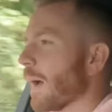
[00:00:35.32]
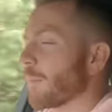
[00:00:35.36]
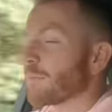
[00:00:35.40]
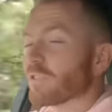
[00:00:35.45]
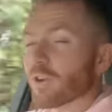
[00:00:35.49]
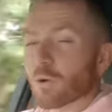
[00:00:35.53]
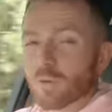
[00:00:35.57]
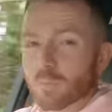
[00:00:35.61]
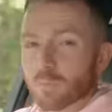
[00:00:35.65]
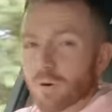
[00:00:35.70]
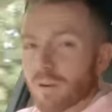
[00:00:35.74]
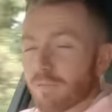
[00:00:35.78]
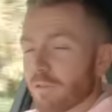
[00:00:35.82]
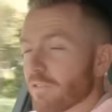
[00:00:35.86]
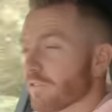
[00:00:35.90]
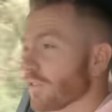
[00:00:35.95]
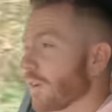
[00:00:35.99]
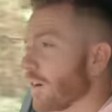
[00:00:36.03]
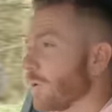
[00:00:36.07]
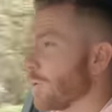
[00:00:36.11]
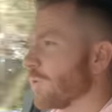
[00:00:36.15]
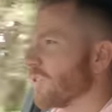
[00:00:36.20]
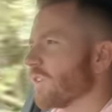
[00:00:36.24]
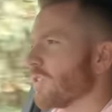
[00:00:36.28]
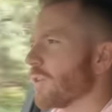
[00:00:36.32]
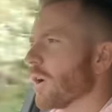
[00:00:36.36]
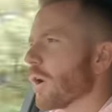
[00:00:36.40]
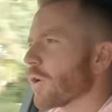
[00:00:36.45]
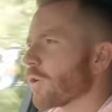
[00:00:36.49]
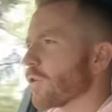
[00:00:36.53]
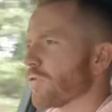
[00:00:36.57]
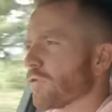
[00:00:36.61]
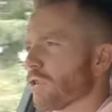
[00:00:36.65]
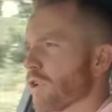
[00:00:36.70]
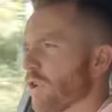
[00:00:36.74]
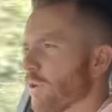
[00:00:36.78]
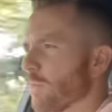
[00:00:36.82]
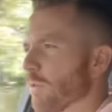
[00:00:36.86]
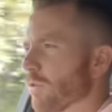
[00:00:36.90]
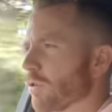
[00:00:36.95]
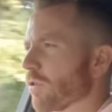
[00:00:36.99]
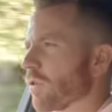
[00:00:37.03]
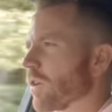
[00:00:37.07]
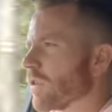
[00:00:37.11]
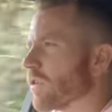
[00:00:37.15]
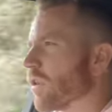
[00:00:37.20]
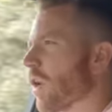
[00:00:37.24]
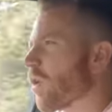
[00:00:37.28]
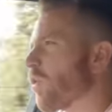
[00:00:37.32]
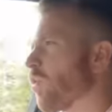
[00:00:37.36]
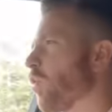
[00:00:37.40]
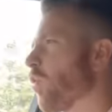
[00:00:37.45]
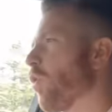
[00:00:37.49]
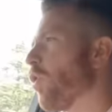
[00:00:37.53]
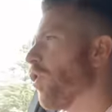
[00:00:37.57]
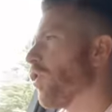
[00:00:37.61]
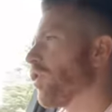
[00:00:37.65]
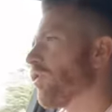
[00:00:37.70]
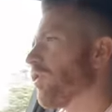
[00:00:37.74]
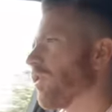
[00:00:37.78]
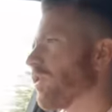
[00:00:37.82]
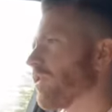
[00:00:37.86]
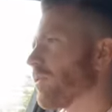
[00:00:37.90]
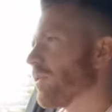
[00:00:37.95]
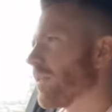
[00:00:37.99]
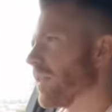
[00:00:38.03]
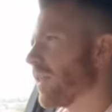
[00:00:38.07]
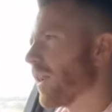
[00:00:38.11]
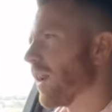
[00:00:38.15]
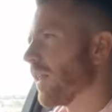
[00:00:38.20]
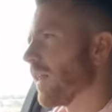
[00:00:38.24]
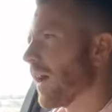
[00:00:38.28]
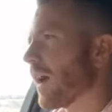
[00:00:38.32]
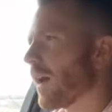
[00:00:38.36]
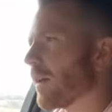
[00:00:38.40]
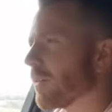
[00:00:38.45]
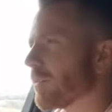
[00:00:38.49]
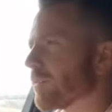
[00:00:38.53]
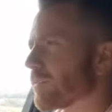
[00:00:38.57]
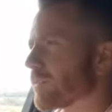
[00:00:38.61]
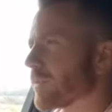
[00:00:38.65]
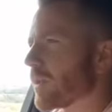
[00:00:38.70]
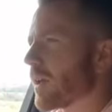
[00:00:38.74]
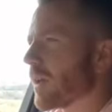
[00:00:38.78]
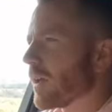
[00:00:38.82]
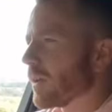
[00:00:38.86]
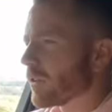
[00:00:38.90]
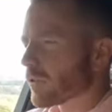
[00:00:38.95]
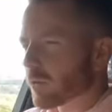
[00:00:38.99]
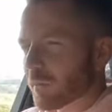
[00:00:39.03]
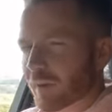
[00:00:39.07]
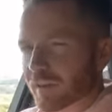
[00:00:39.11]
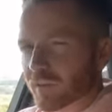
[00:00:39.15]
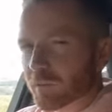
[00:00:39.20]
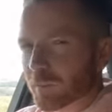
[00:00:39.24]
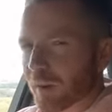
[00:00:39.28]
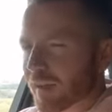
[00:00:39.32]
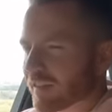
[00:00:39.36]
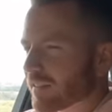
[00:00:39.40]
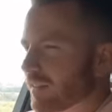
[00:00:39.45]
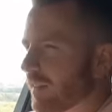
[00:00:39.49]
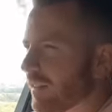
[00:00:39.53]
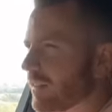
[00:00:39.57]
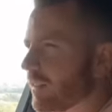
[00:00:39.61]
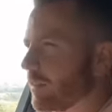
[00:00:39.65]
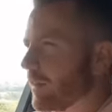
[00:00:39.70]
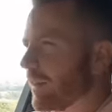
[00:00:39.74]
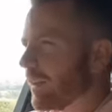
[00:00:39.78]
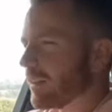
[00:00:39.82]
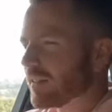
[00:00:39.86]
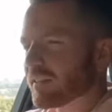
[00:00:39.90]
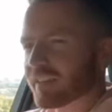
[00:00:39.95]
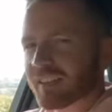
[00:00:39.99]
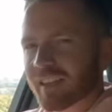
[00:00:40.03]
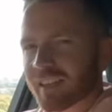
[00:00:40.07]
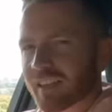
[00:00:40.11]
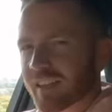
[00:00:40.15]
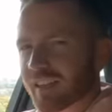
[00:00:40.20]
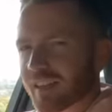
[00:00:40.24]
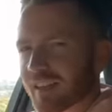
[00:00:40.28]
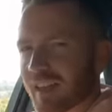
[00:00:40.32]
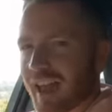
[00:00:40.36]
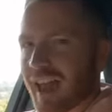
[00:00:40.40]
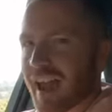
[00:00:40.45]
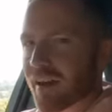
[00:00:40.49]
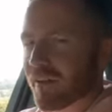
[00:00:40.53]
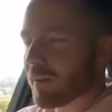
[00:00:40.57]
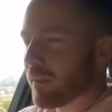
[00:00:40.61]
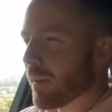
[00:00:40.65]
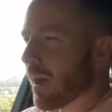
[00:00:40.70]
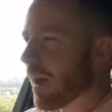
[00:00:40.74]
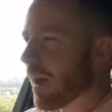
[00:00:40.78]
I'm told the previous owner was a dog groomer or a dog walker or something like that. So I'm expecting this to be a stinking hairy